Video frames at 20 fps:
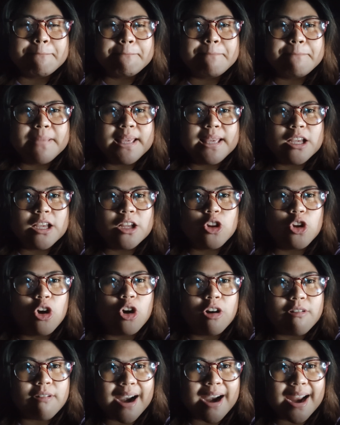make
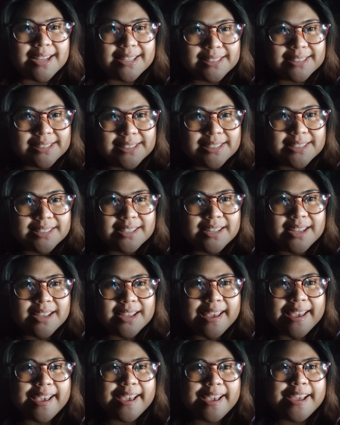long rides
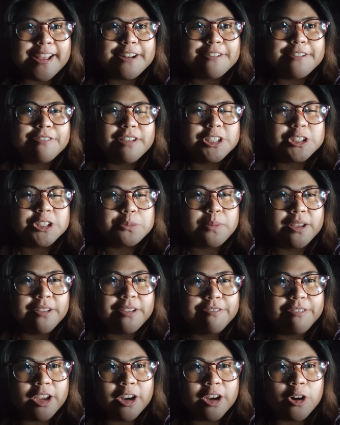and face my
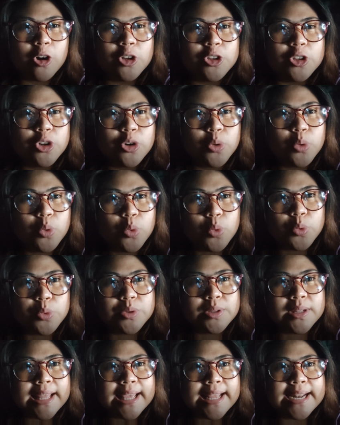fear on the
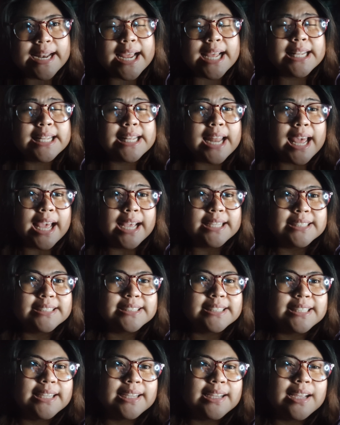road and
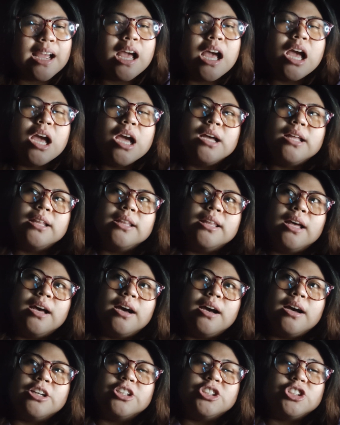analyzing
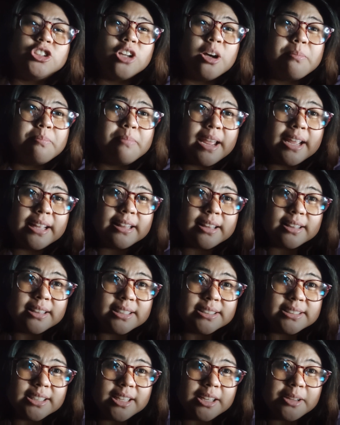the stoplight at
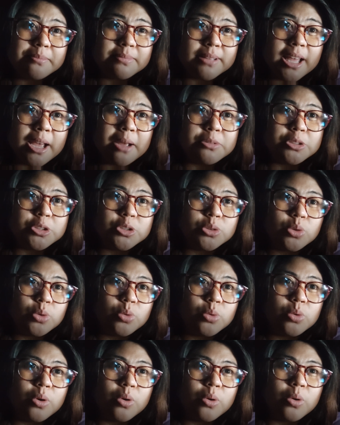the same time,
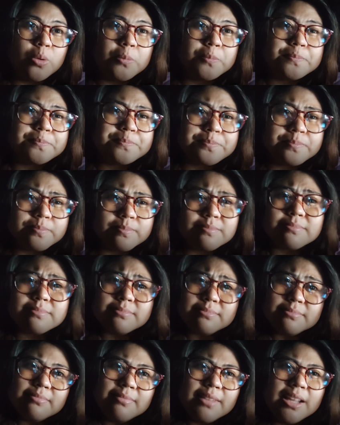so
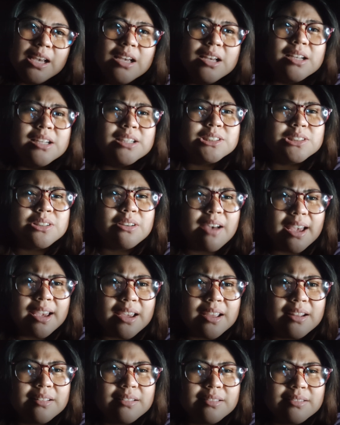I
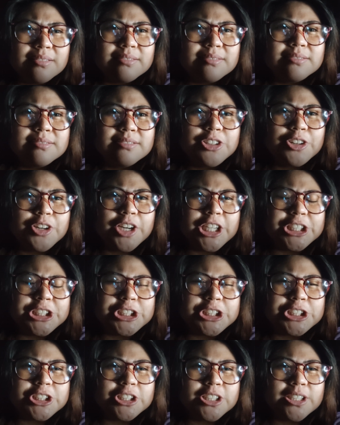can
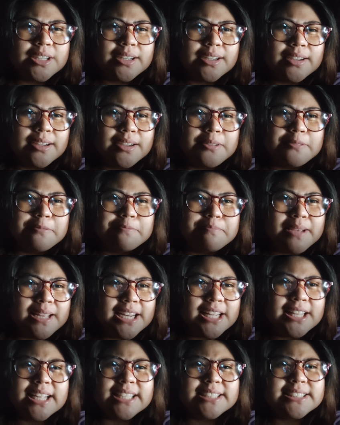reach
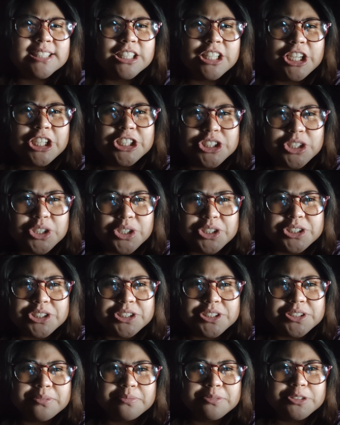many
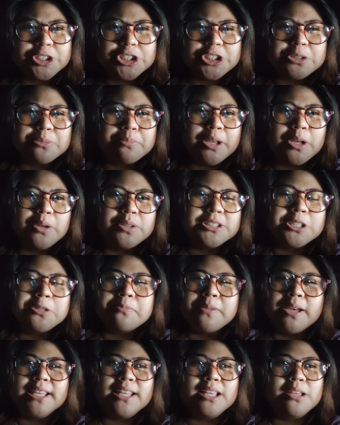destinations just by using
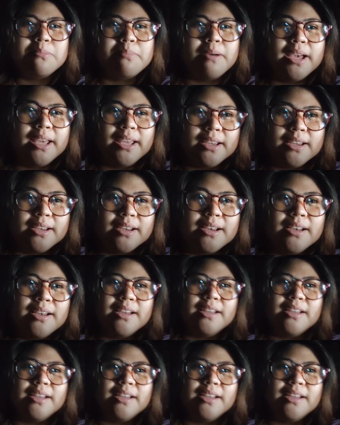my e-bike,